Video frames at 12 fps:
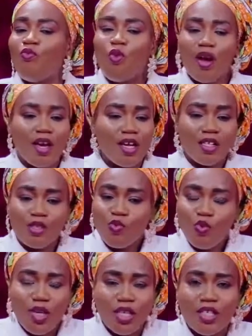worst
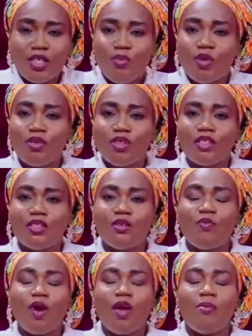ways, because
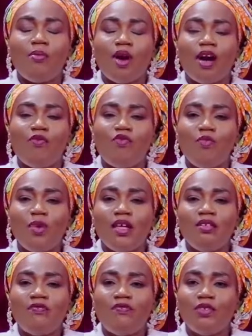our
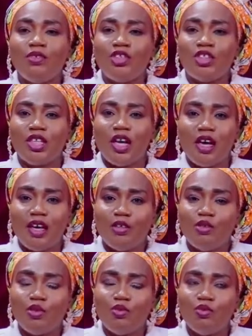women feel
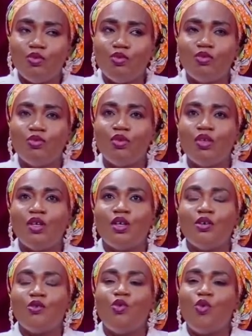shy to
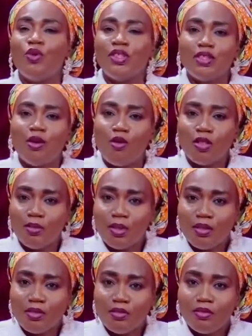go to the
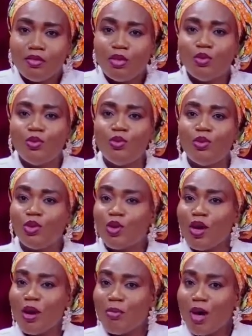hospital to
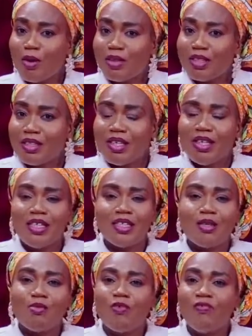talk about
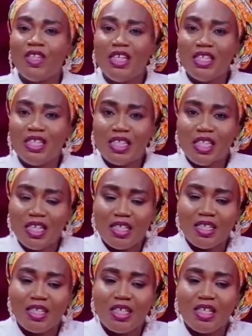some of these
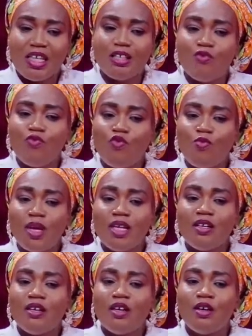things. As
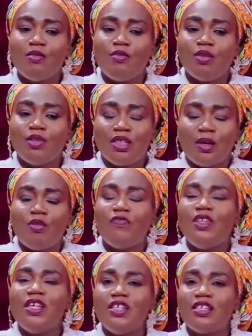women, some
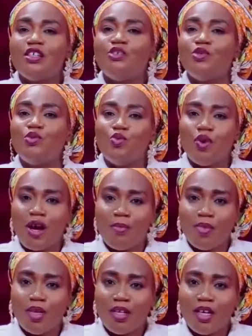of these things do
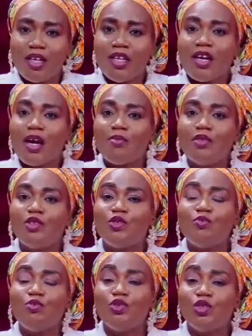happen, and it happens
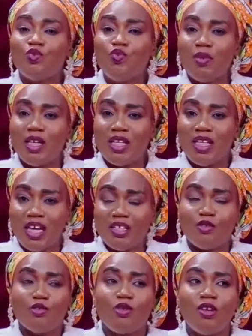to most women,
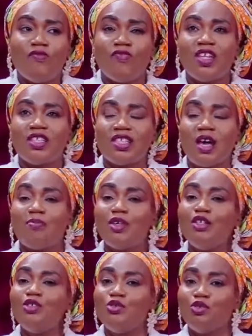yes. So if it's
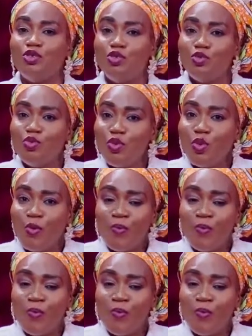happening to you,